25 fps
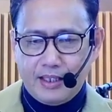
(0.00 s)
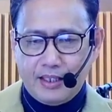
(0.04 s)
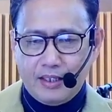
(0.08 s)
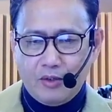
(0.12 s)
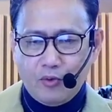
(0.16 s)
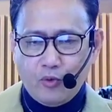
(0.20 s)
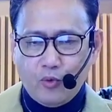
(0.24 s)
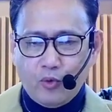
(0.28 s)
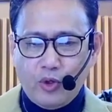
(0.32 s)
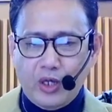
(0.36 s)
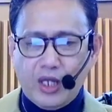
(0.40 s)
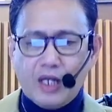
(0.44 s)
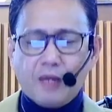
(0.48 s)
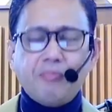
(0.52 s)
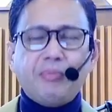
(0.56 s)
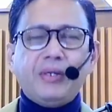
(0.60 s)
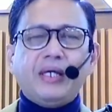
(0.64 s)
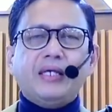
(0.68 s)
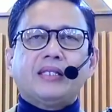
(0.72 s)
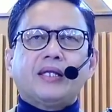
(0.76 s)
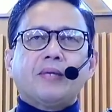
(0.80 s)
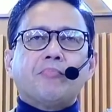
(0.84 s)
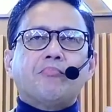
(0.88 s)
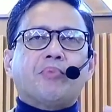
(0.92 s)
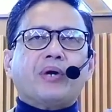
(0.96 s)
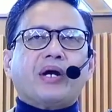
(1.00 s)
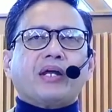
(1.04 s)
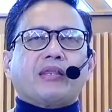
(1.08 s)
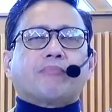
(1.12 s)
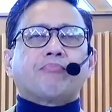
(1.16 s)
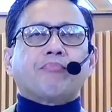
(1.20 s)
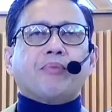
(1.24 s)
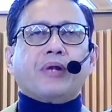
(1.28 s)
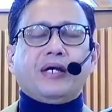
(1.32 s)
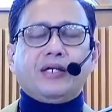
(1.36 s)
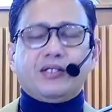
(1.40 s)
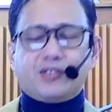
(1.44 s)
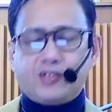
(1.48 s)
will be the
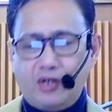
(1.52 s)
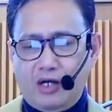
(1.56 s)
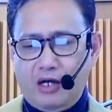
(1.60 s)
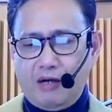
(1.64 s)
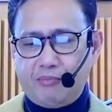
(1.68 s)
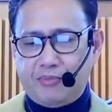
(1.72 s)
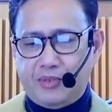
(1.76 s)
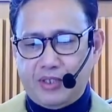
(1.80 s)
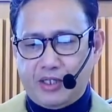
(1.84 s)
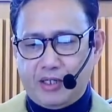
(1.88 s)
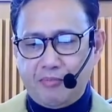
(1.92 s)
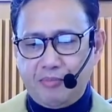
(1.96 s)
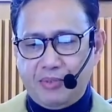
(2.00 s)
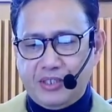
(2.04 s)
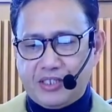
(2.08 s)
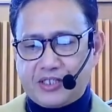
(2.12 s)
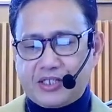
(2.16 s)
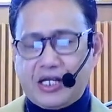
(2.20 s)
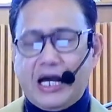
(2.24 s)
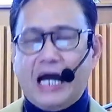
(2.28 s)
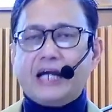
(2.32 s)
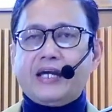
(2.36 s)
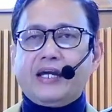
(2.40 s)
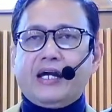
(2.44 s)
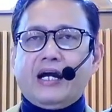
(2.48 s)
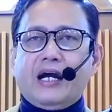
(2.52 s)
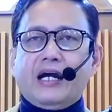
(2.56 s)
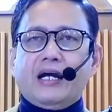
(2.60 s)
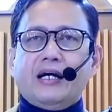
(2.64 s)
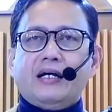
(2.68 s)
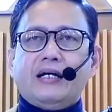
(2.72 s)
birthplace of their Messiah,